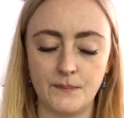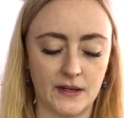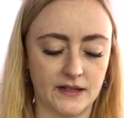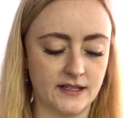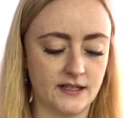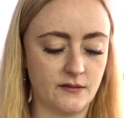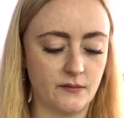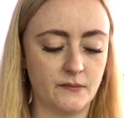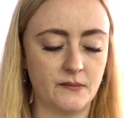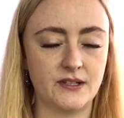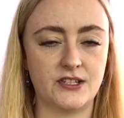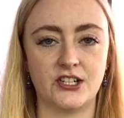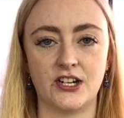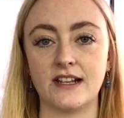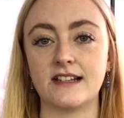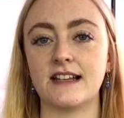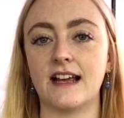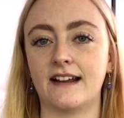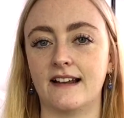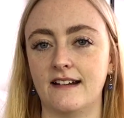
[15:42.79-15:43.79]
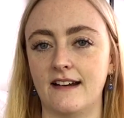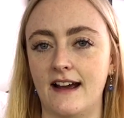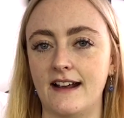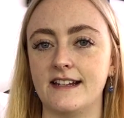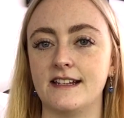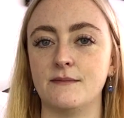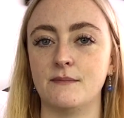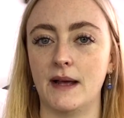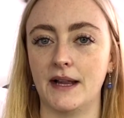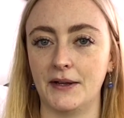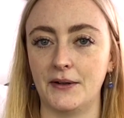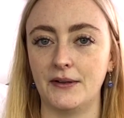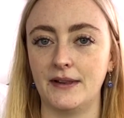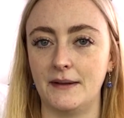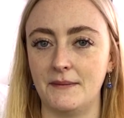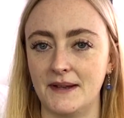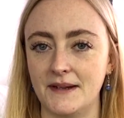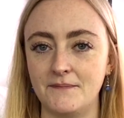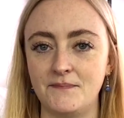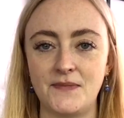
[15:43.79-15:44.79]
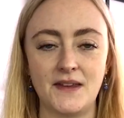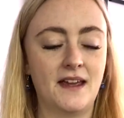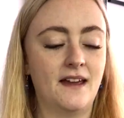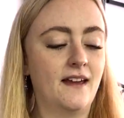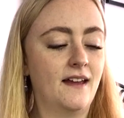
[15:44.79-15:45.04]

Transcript: but this one was just like a nice mellow lemon.